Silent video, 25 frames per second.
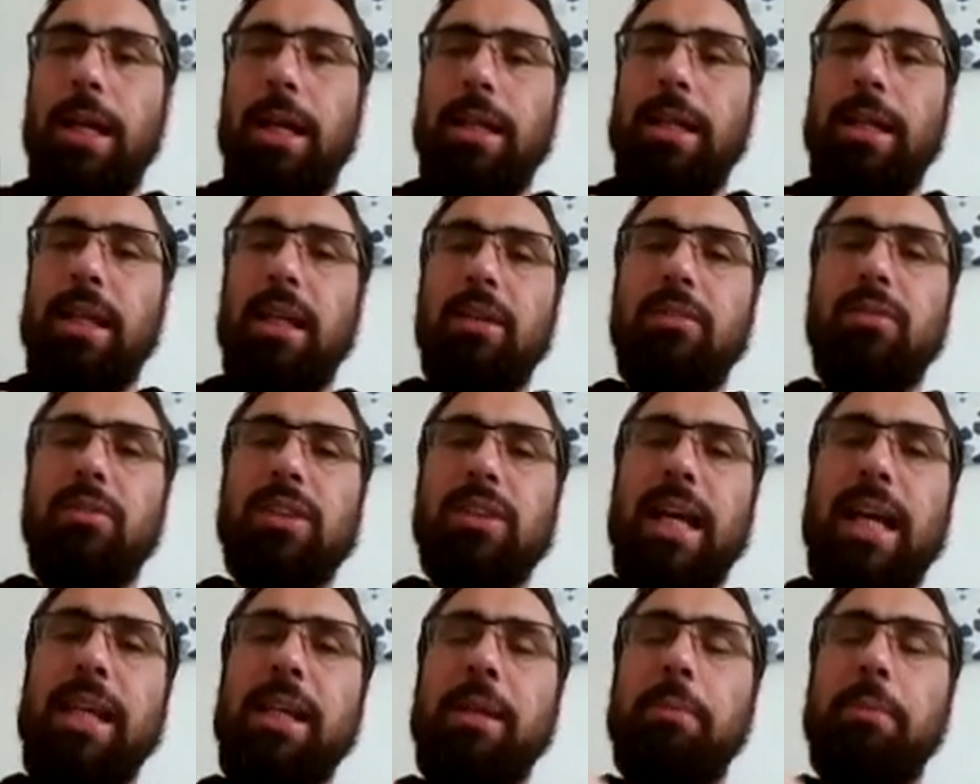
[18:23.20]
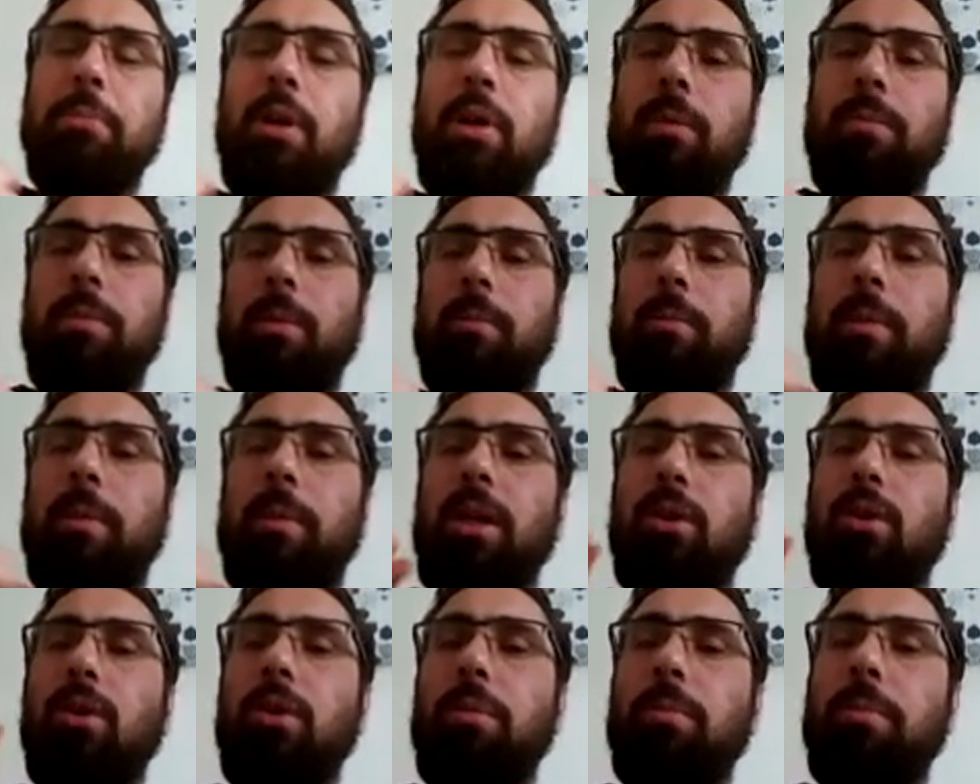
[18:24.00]
They give us any problem.
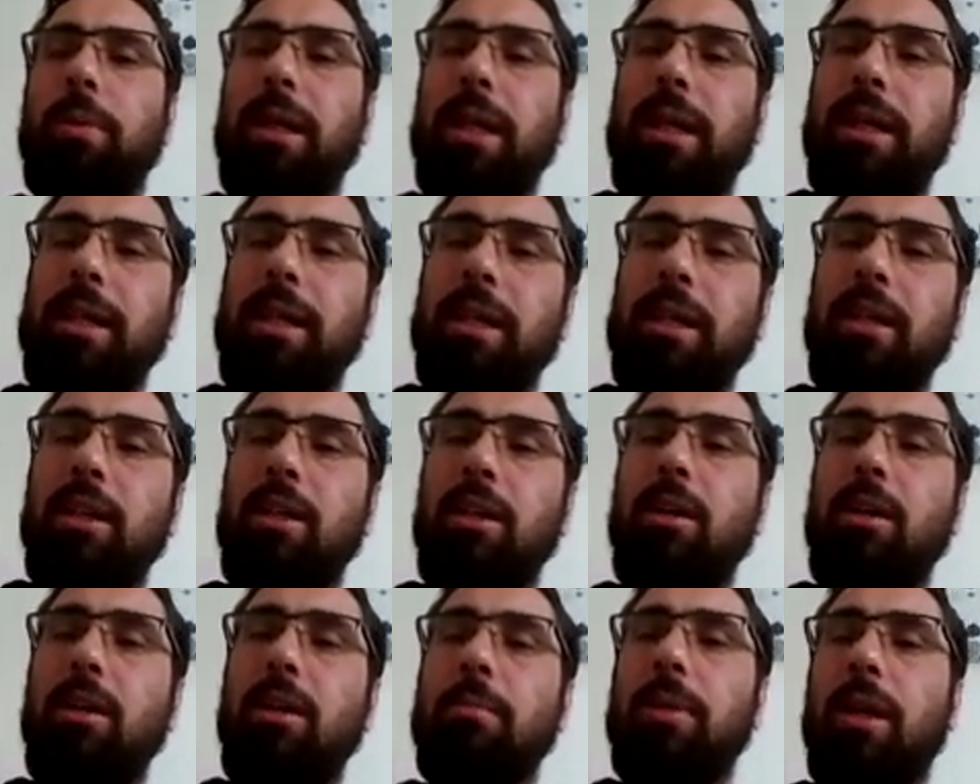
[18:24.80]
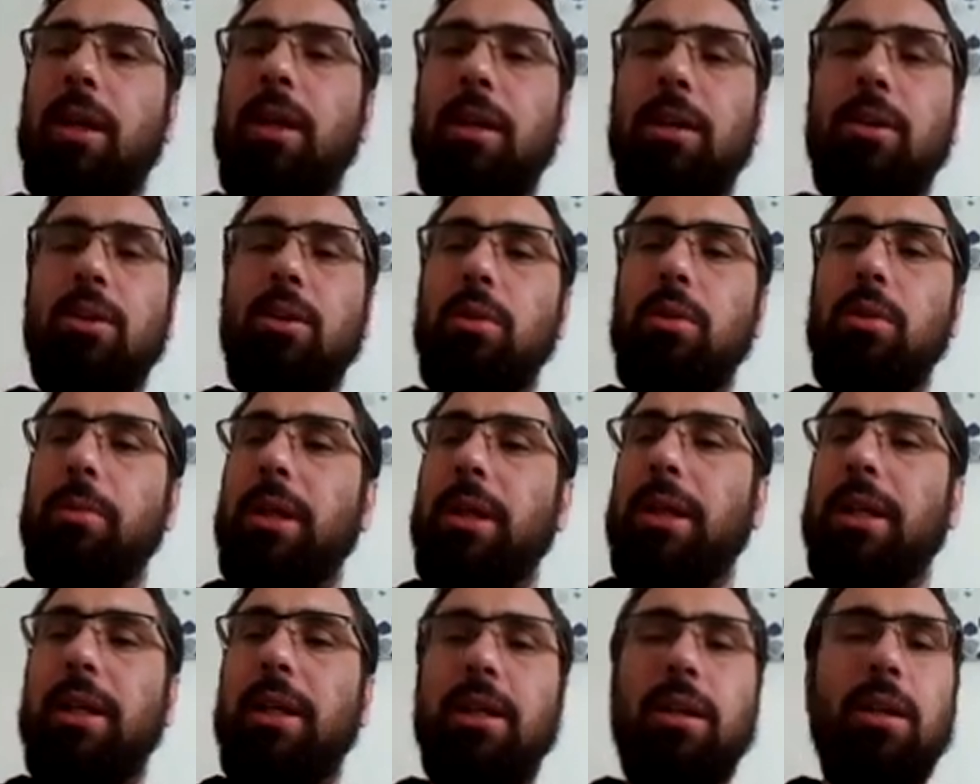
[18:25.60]
It could be an
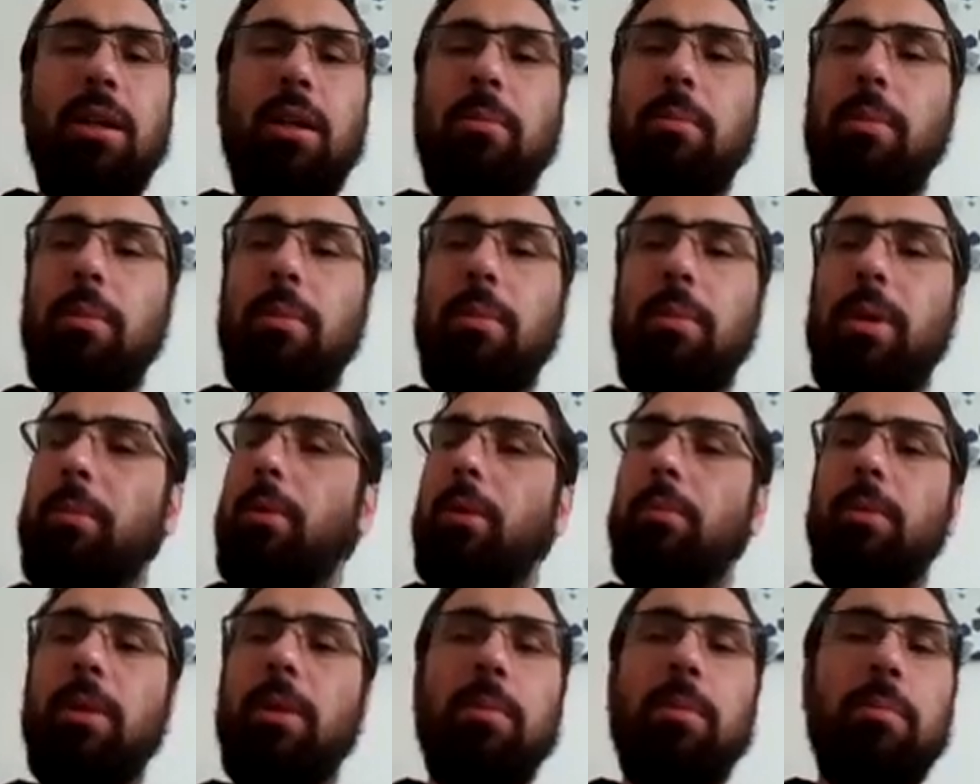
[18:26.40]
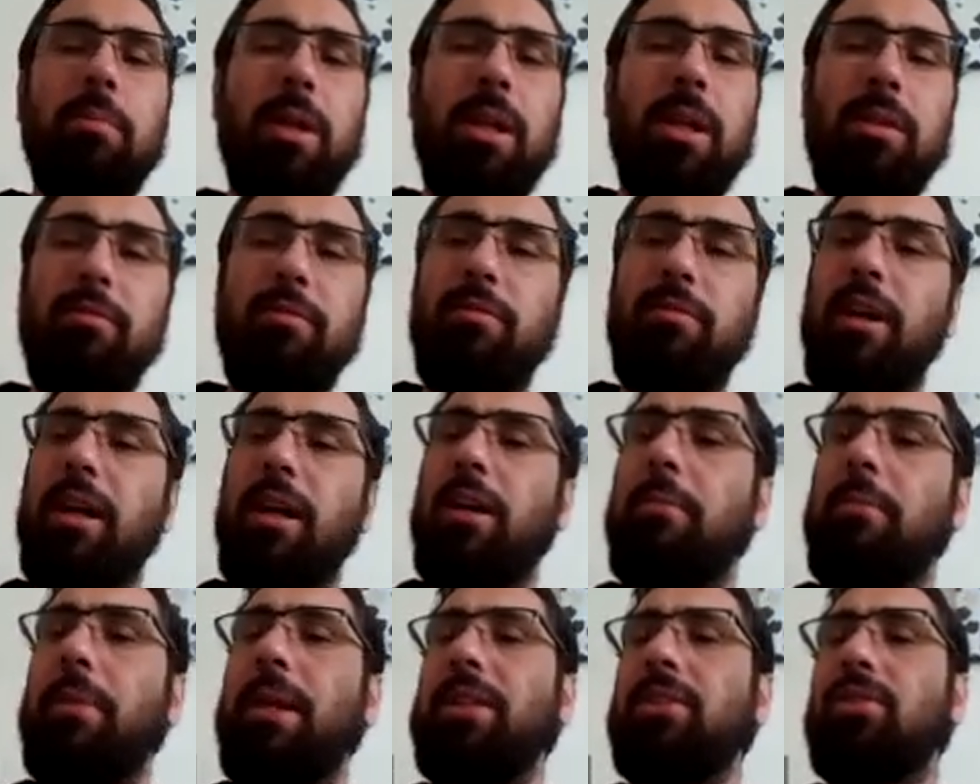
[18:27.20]
economic problem, an
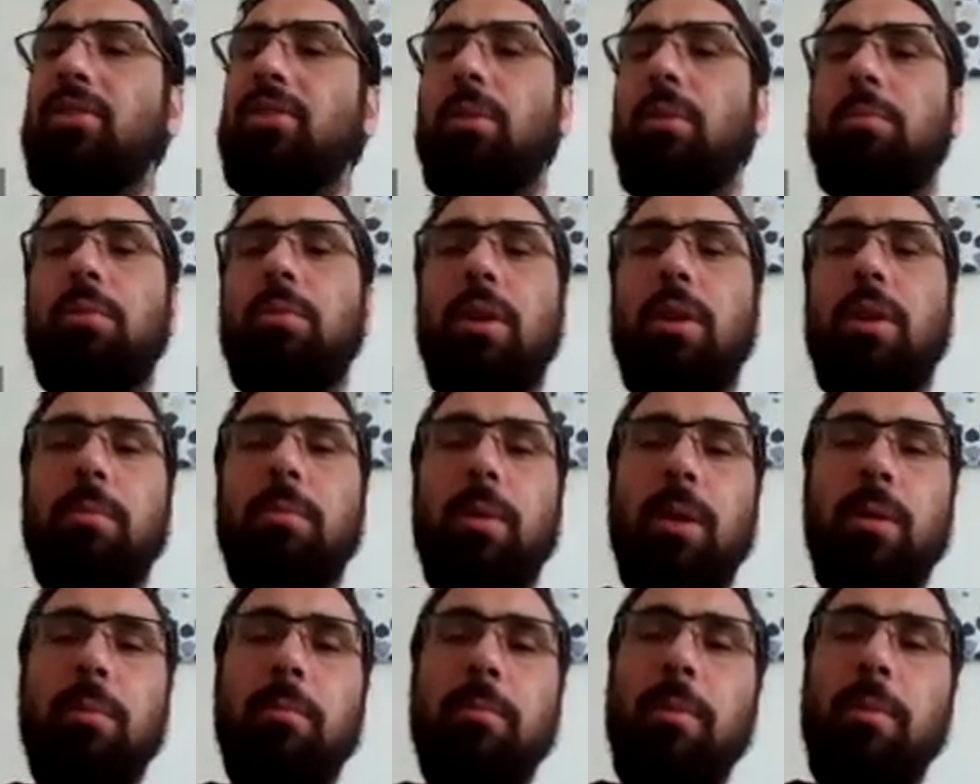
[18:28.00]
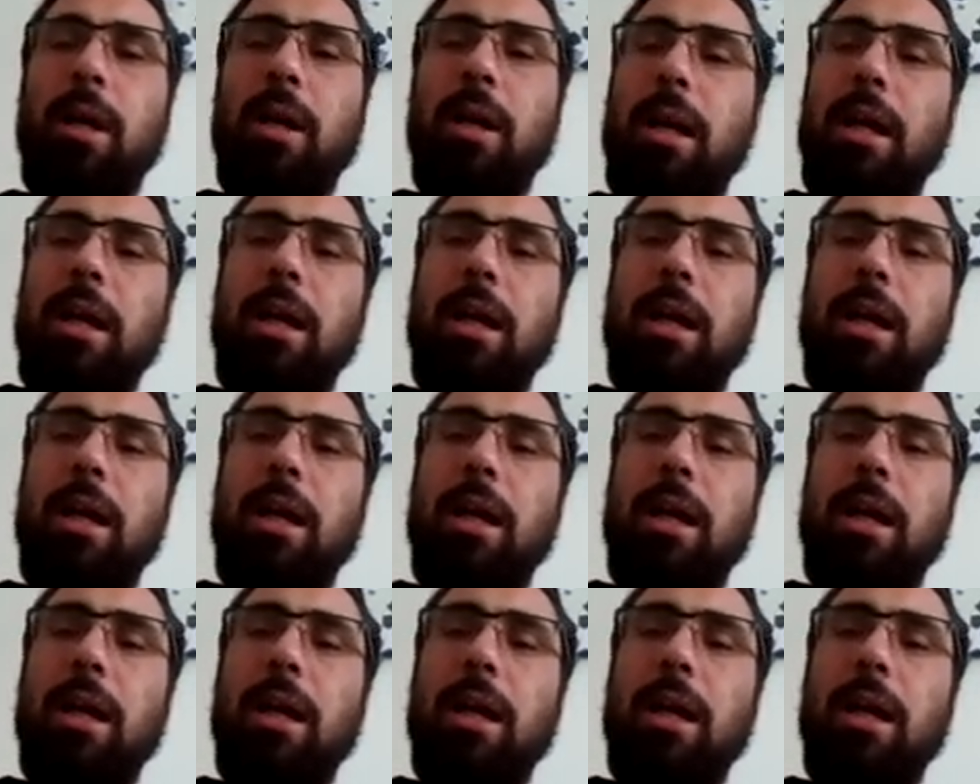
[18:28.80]
environmental problem,